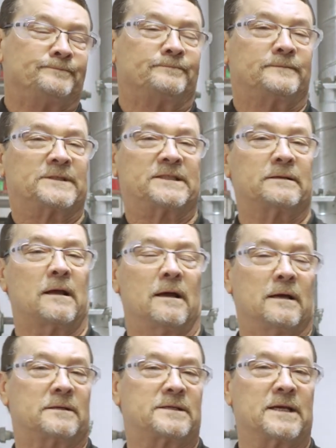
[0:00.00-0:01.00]

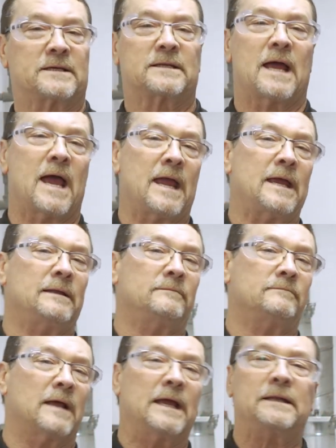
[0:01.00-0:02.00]
6 to 8,
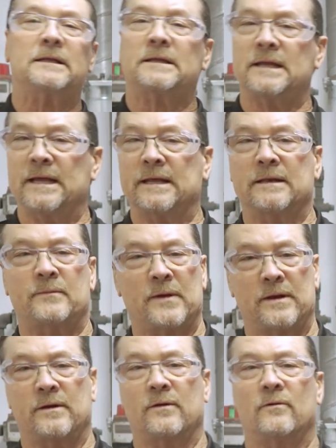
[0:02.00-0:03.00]
8 to 10,
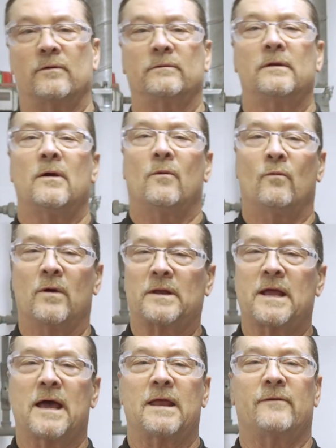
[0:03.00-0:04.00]
depending on what
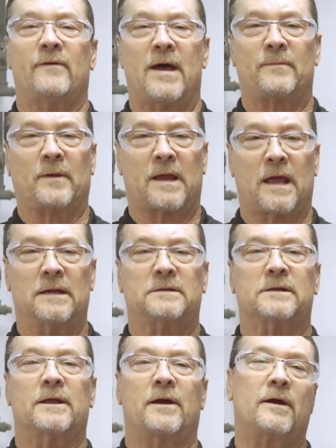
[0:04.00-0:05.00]
kind of
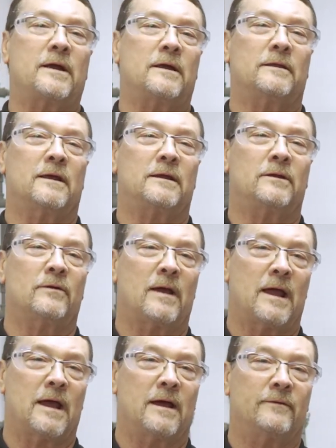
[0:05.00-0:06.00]
application area that you
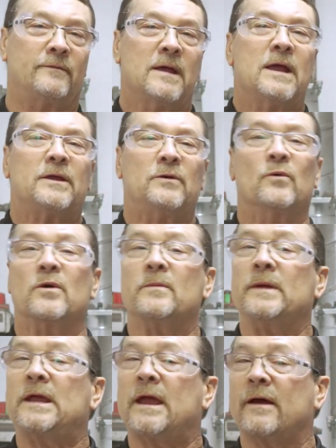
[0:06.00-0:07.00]
have. You want to
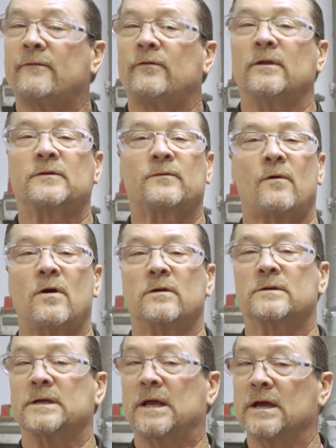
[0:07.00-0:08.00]
be careful as far
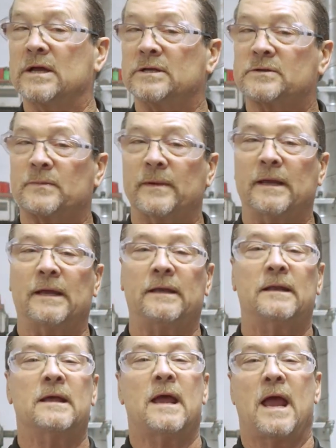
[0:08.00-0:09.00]
as the gun speed
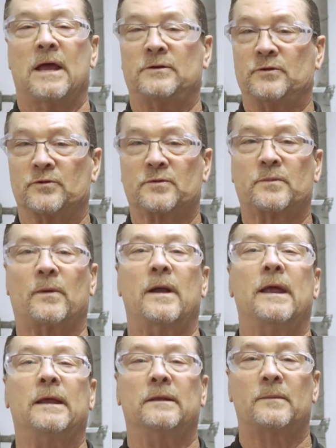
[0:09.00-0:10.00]
as you're
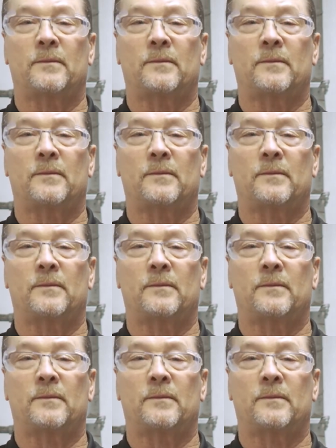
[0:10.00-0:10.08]
spraying the